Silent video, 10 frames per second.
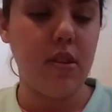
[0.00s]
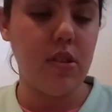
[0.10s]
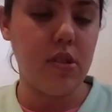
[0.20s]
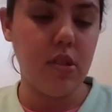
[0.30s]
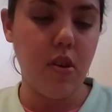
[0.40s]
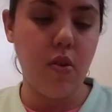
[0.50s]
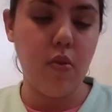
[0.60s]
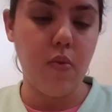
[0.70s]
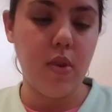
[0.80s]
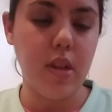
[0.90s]

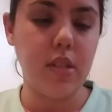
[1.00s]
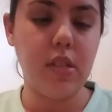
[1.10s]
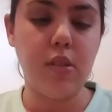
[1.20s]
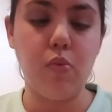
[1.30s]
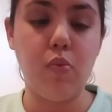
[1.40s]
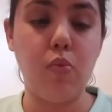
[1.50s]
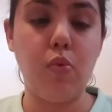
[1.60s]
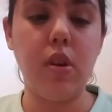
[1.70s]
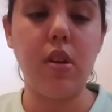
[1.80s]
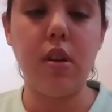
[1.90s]
So it's
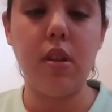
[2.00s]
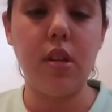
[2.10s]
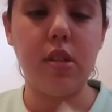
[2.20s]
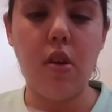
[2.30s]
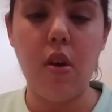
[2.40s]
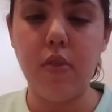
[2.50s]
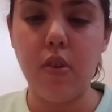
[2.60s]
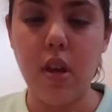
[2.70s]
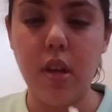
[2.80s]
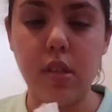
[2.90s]
really soft, you
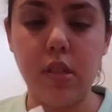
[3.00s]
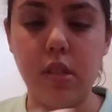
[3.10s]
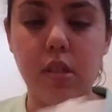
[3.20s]
guys.